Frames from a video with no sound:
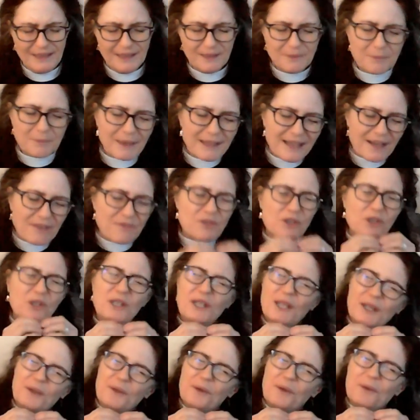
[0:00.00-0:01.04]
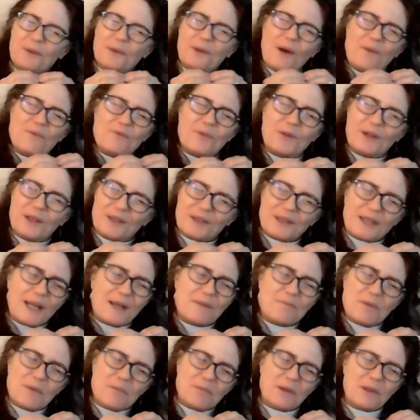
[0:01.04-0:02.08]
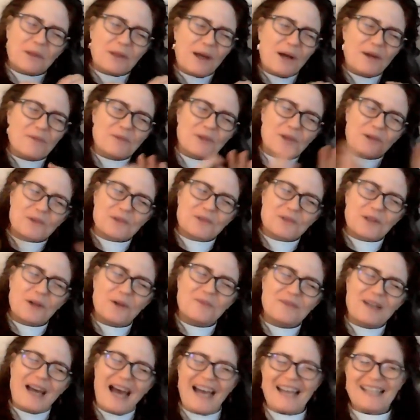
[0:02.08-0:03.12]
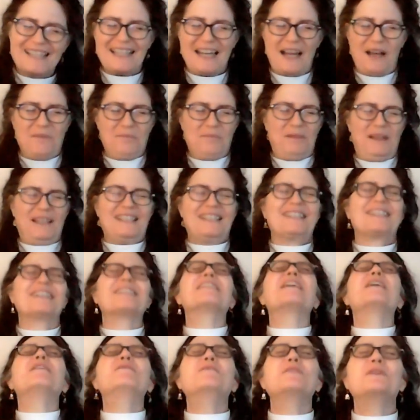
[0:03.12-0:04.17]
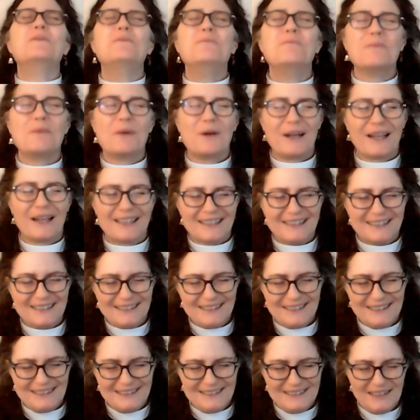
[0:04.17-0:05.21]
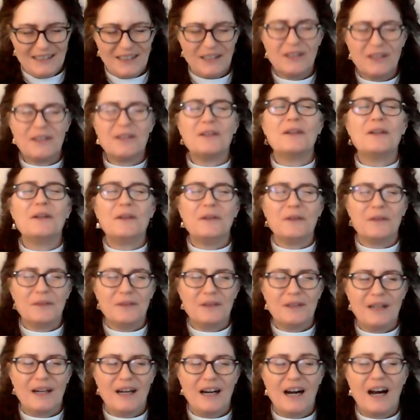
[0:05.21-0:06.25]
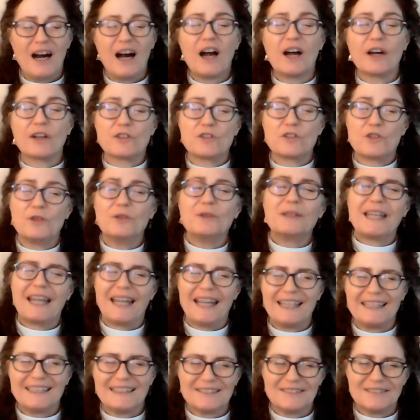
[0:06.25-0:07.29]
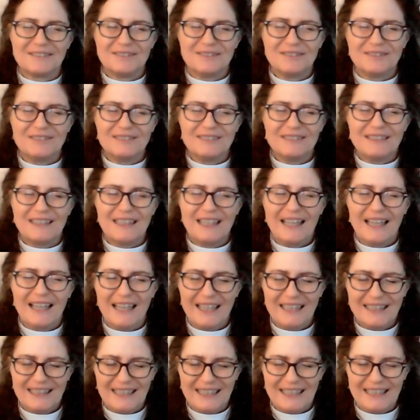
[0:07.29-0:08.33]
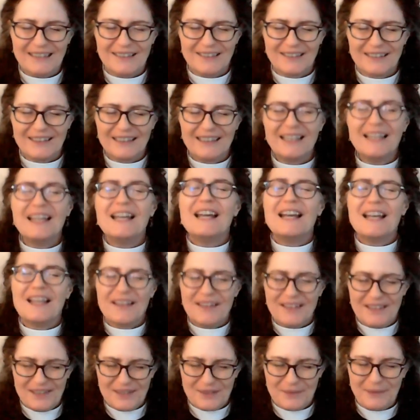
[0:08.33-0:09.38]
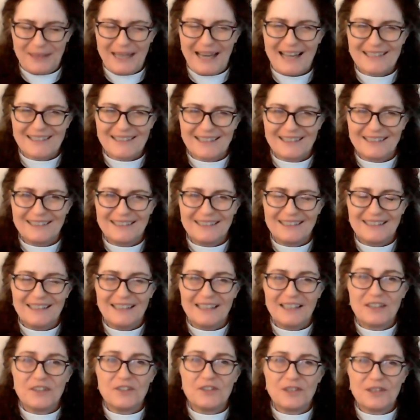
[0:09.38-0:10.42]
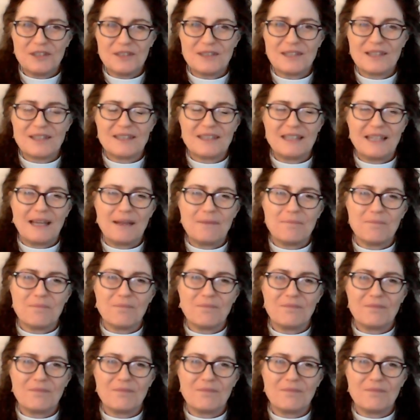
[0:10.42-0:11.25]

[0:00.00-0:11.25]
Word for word: Whatever little love we're capable of, you're so vast. Help us to love you more. You are true King and leader. This we ask in Jesus' name.